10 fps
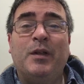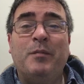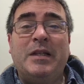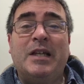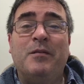
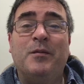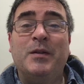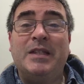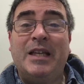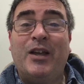But in the meantime,
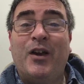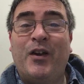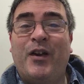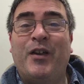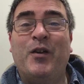folks, take
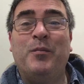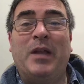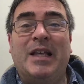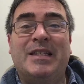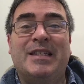care and
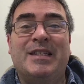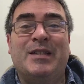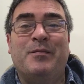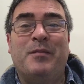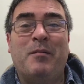God
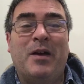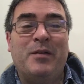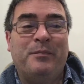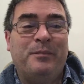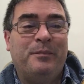bless.
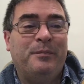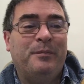Bye-bye.